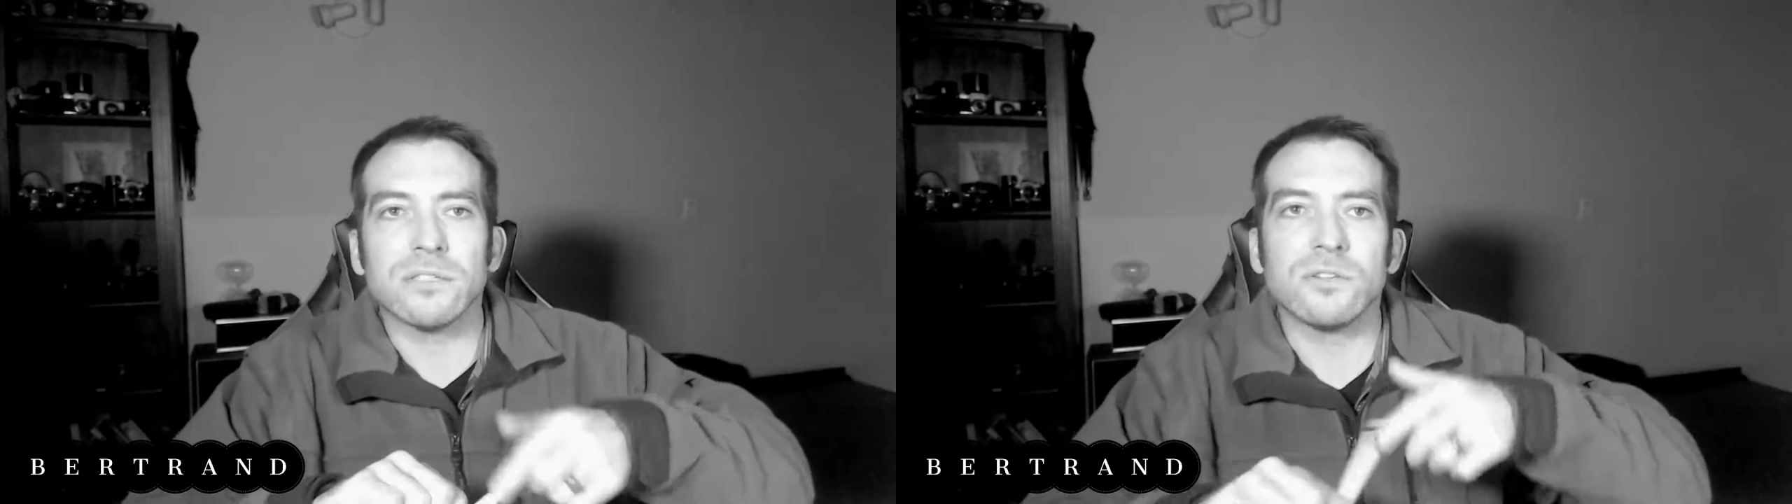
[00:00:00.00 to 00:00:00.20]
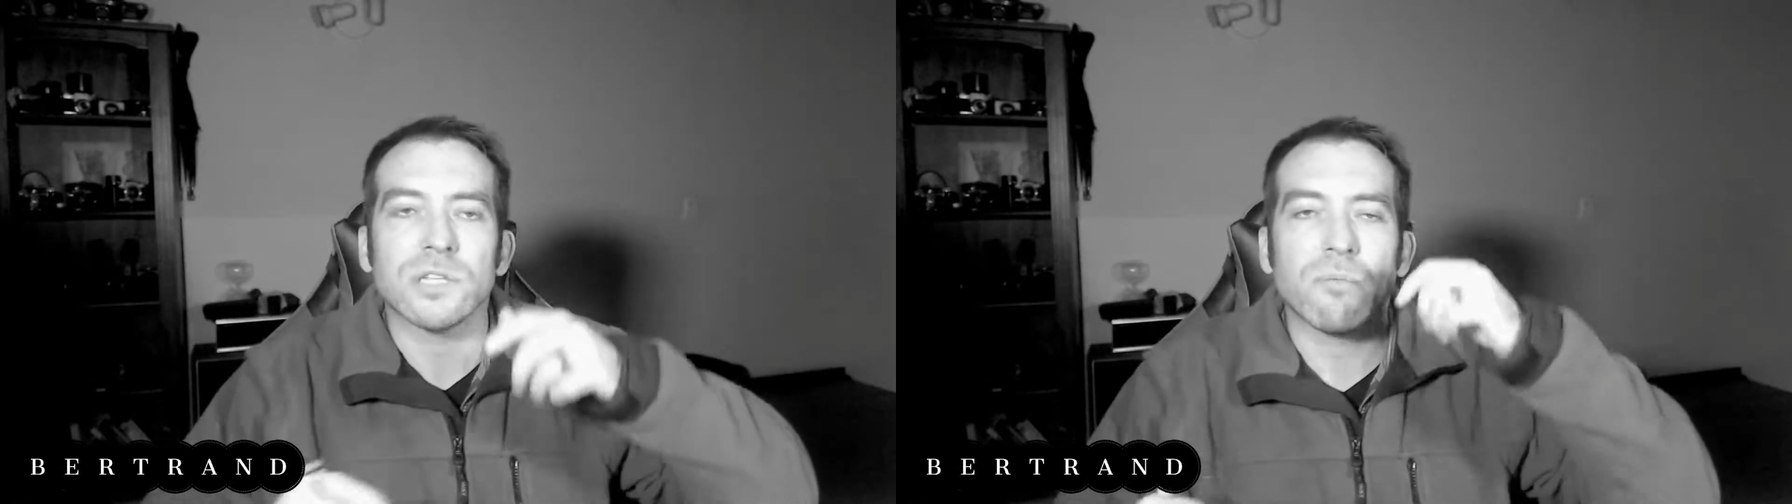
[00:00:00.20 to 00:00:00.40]

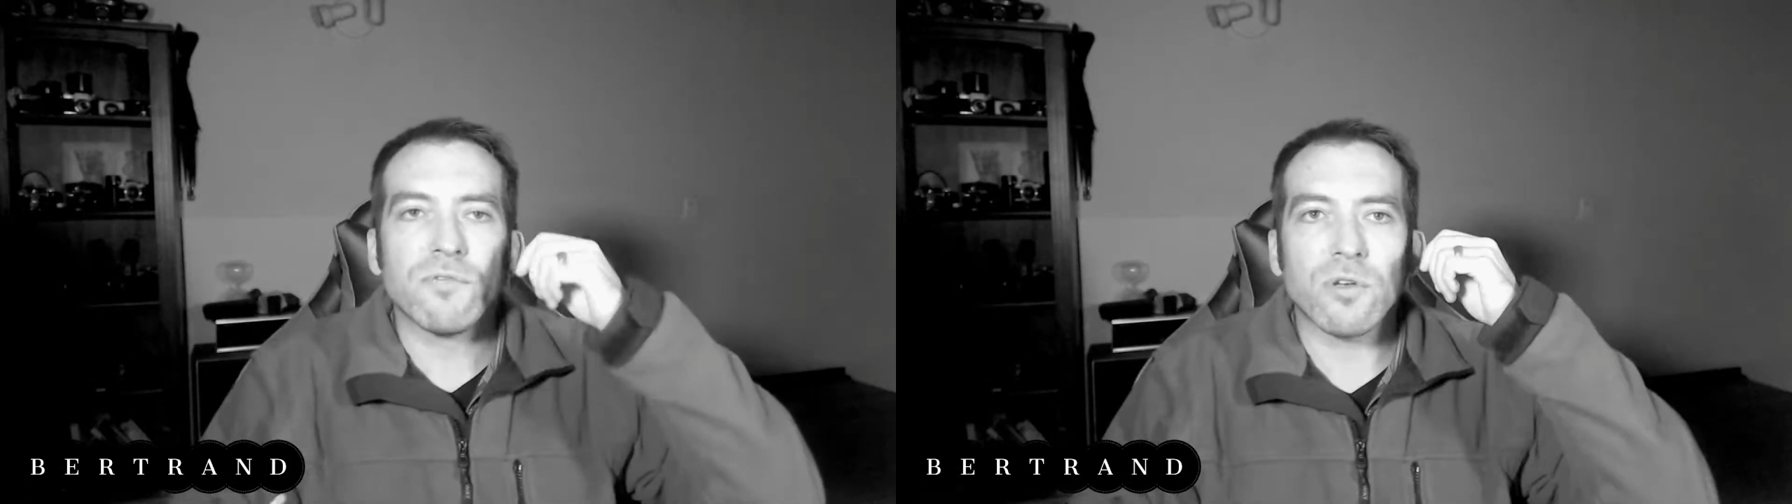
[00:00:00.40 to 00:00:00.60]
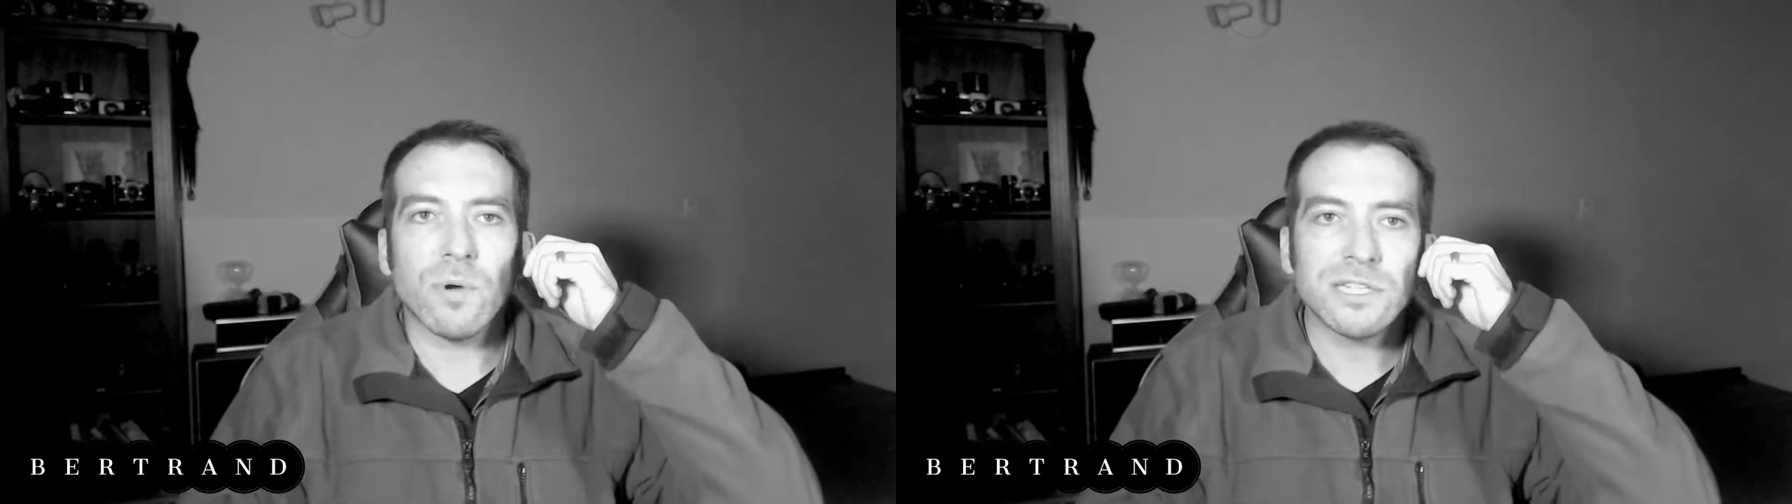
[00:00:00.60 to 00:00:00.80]
to some of
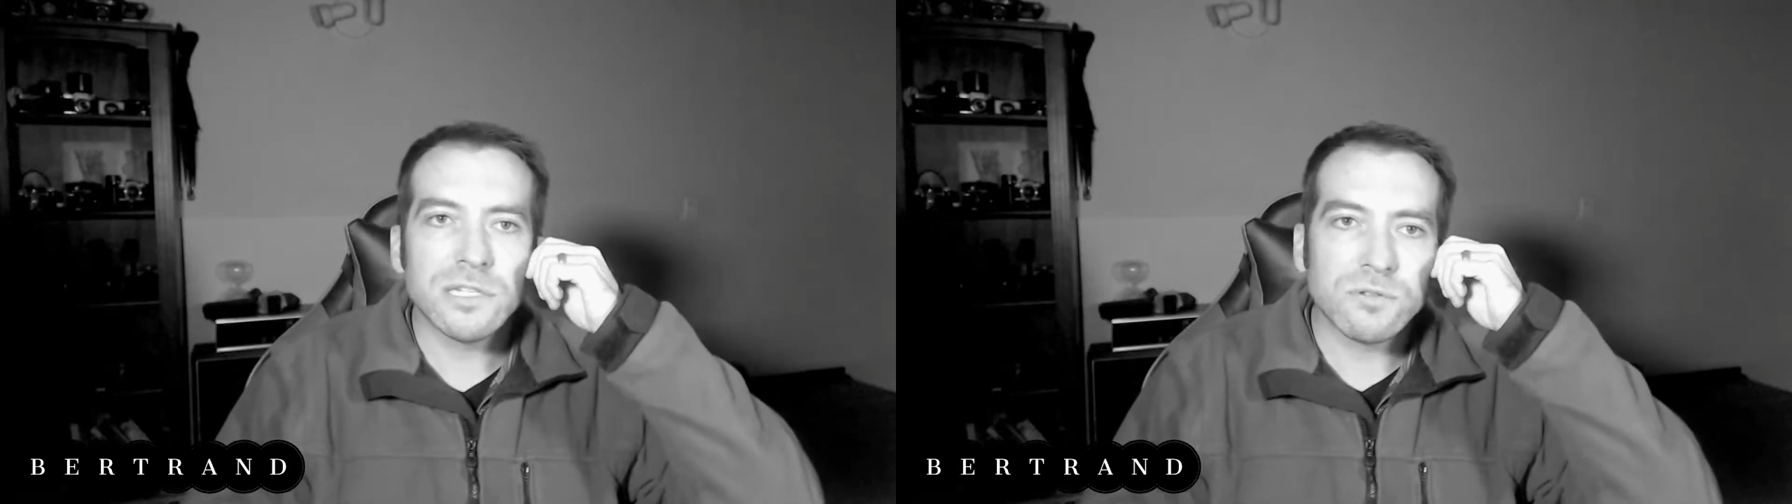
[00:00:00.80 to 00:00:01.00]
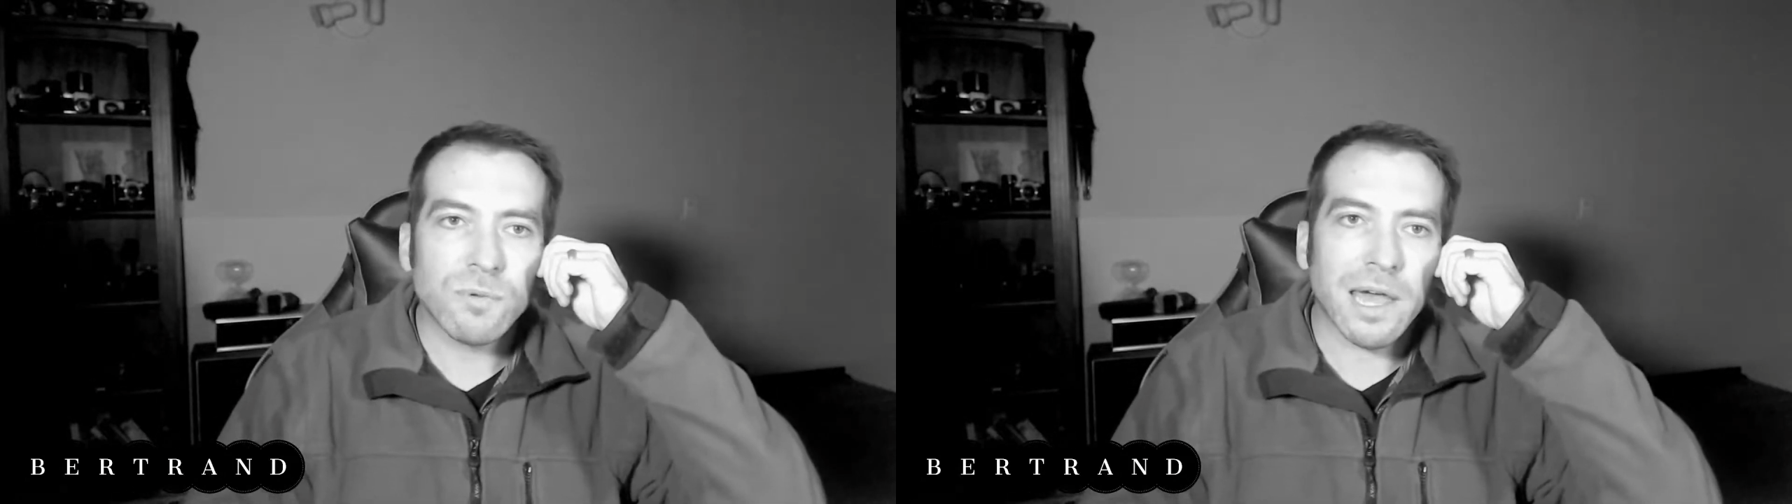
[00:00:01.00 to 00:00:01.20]
the
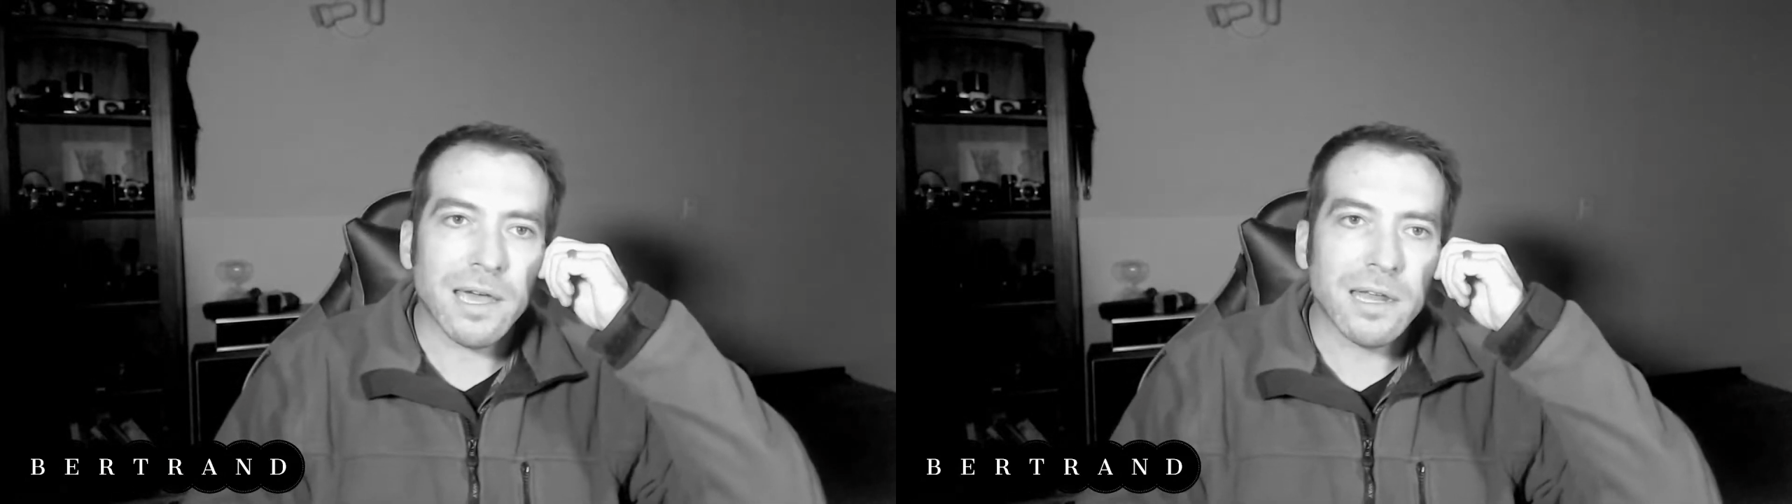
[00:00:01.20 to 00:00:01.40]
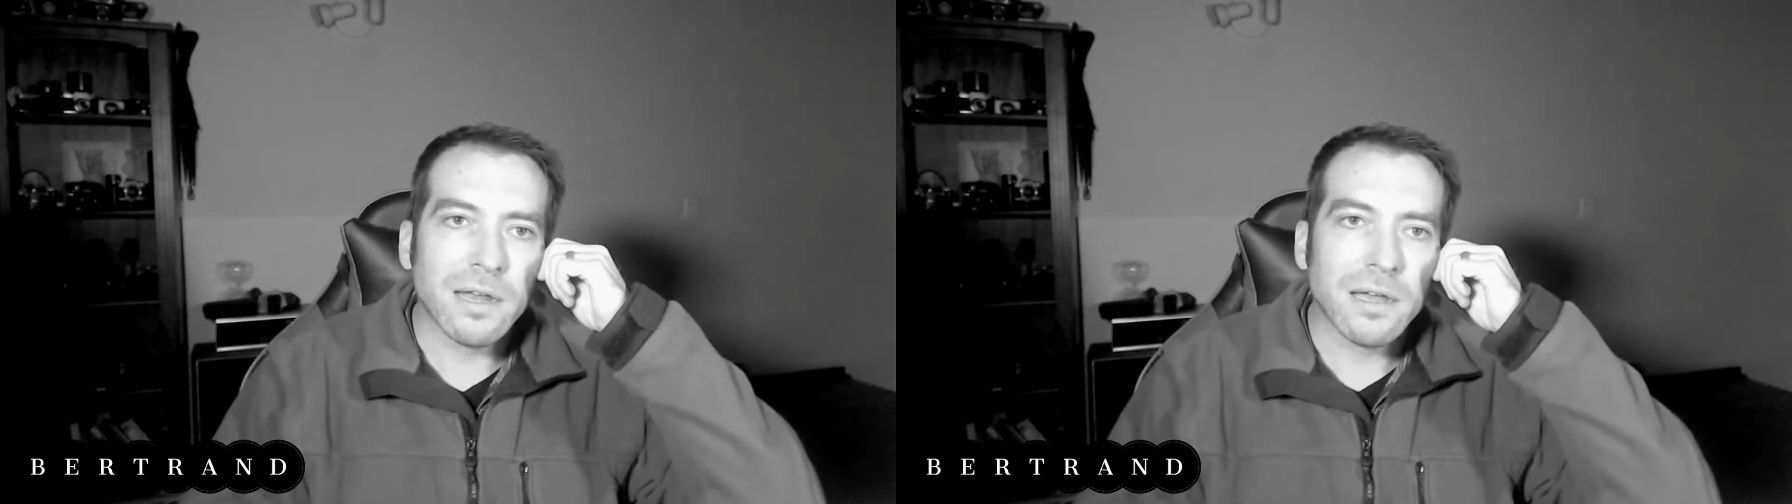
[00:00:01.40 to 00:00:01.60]
questions we
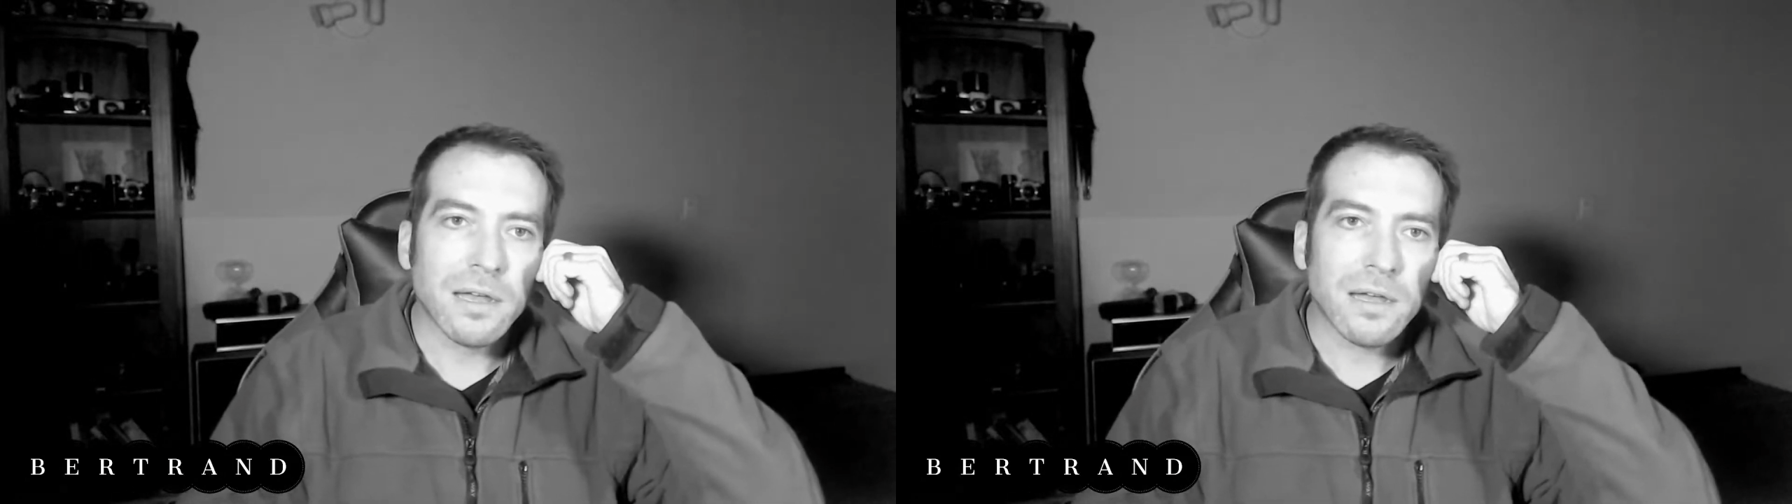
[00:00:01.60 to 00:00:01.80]
had.